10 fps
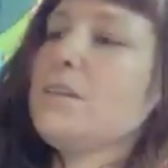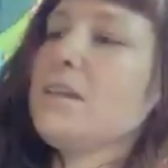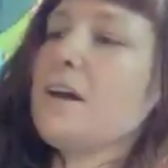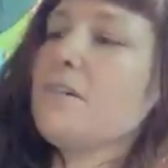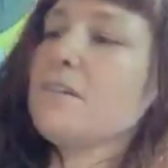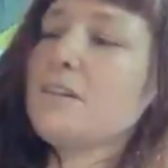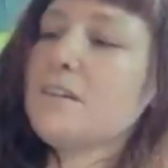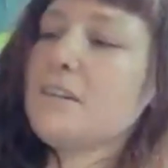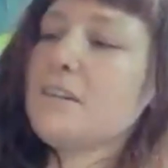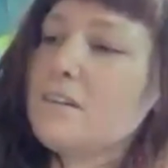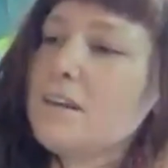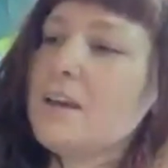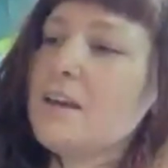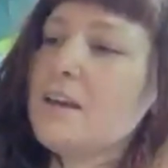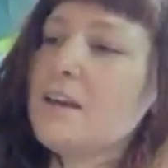it out
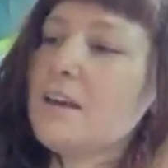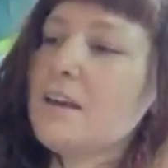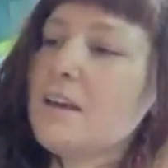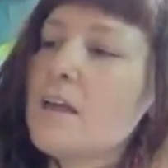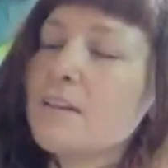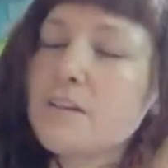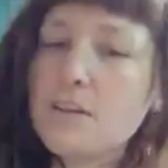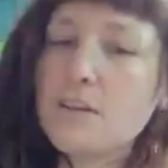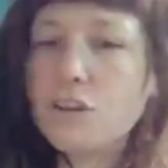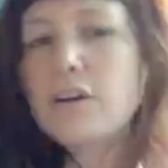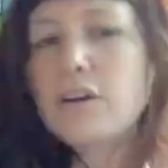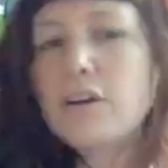and look at